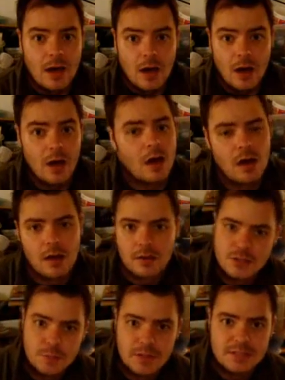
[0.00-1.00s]
Oh,
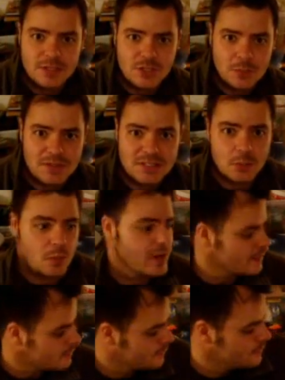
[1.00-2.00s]
it's been such a busy
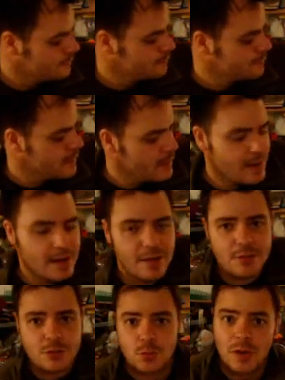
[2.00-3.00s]
week uh,
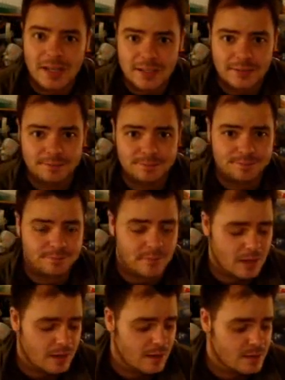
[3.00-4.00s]
this week.
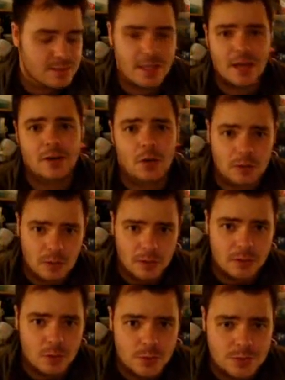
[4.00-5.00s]
Uh, started online
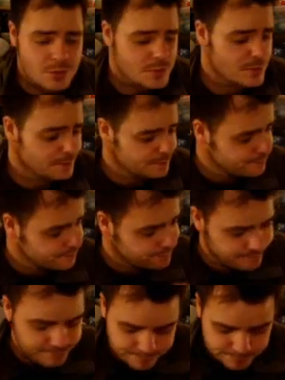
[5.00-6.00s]
courses,
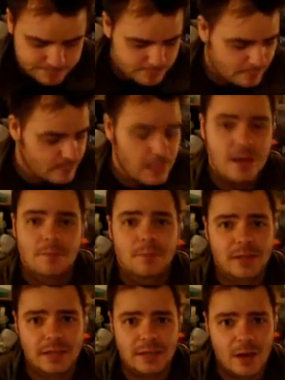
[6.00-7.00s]

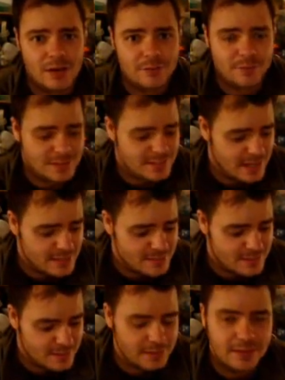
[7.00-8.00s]
been going
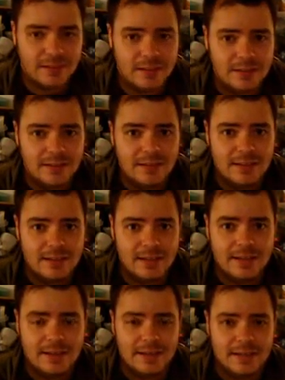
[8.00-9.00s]
fantastic.
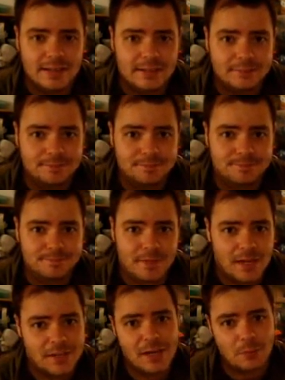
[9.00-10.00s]
Um, I
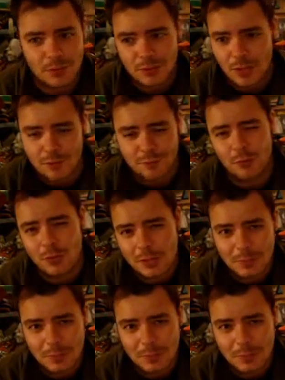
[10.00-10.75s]
ended up with like 40